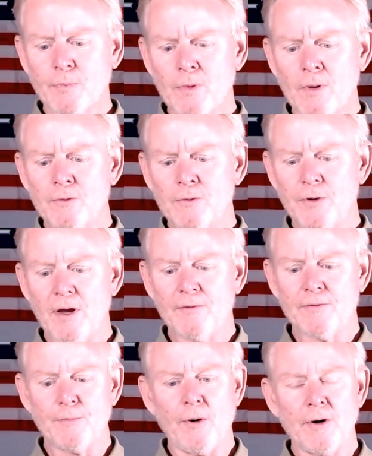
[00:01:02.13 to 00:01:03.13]
So you have to
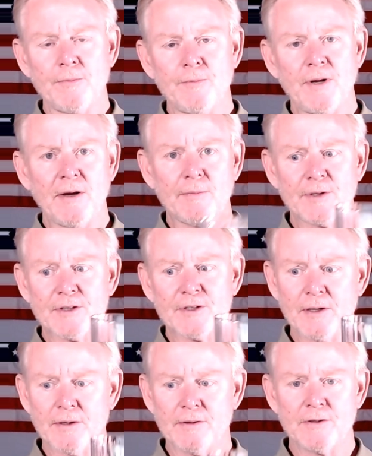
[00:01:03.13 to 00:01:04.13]
pardon me, I'm
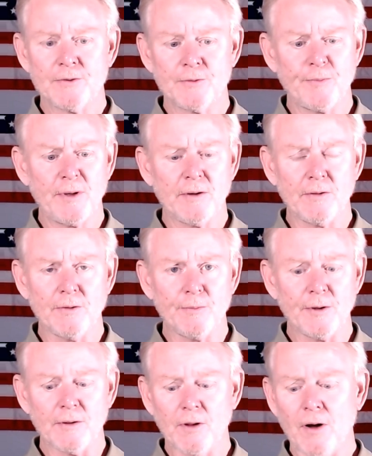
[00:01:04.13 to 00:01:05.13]
expecting this one to be a little
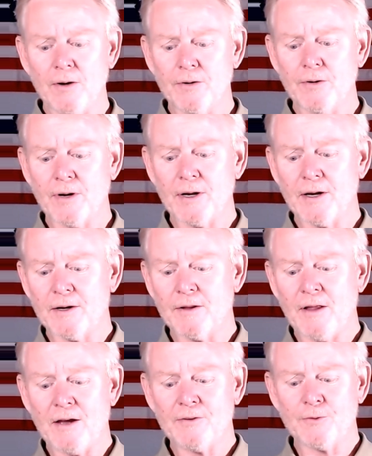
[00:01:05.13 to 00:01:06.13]
bit longer. I got a
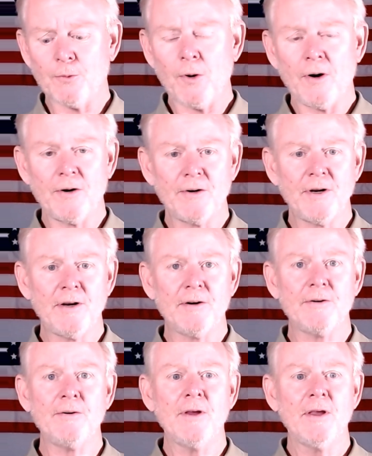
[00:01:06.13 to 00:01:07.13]
glass of water
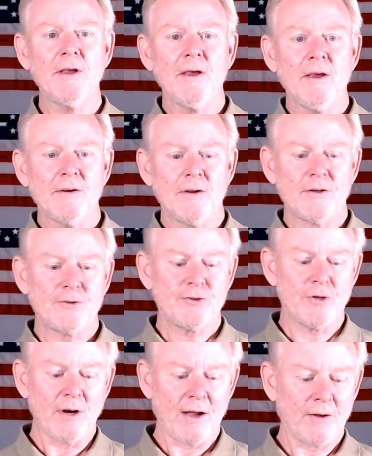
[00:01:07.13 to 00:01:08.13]
here. Not
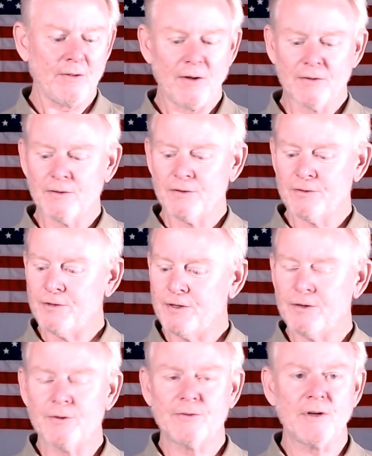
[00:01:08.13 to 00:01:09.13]
sure how long this
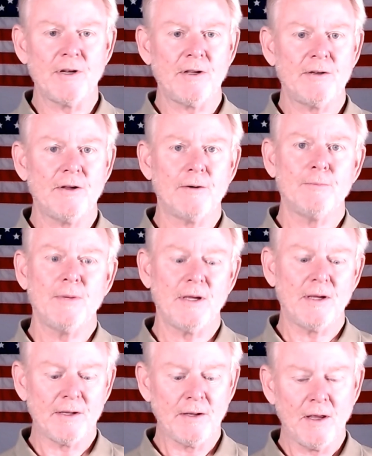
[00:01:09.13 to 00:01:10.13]
video is going to end up
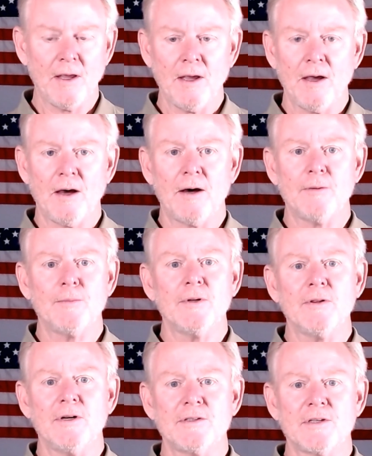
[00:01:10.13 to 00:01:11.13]
being, but
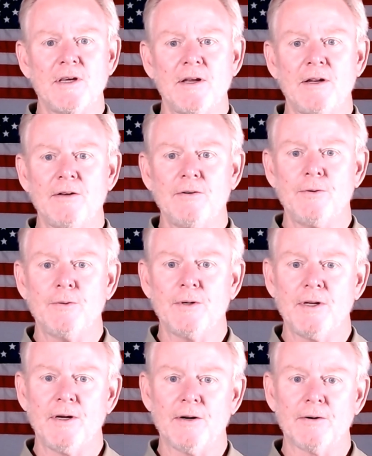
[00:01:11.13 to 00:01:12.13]
let's get into it
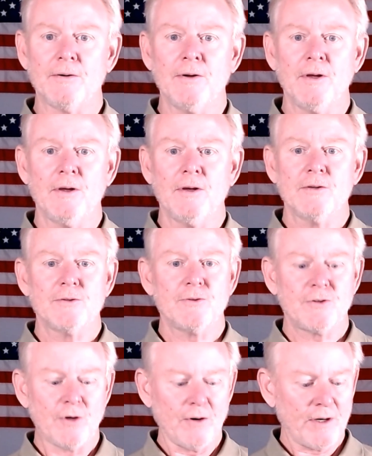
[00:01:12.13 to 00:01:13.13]
here. So
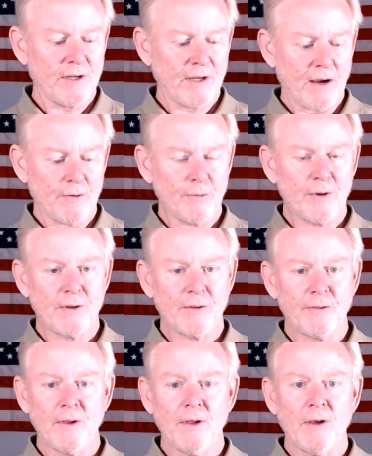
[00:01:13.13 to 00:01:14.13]
starting out with
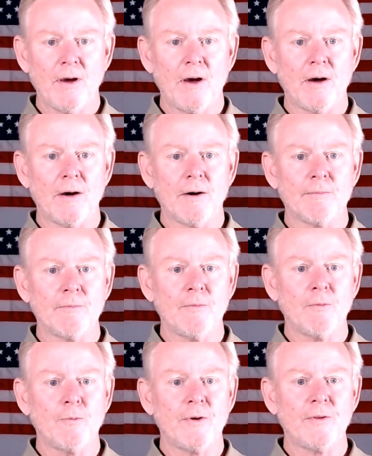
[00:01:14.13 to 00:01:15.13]

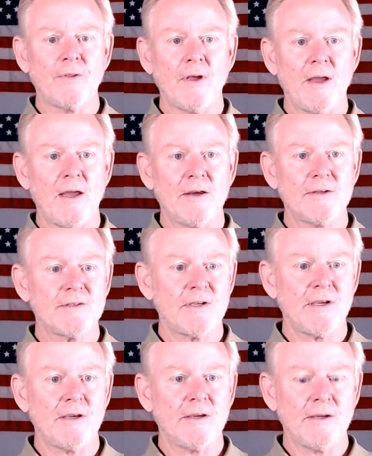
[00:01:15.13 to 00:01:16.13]

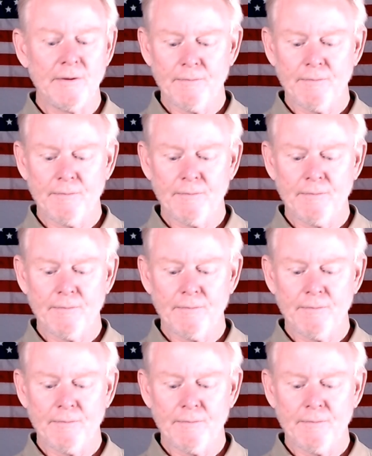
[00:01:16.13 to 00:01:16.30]
ASE,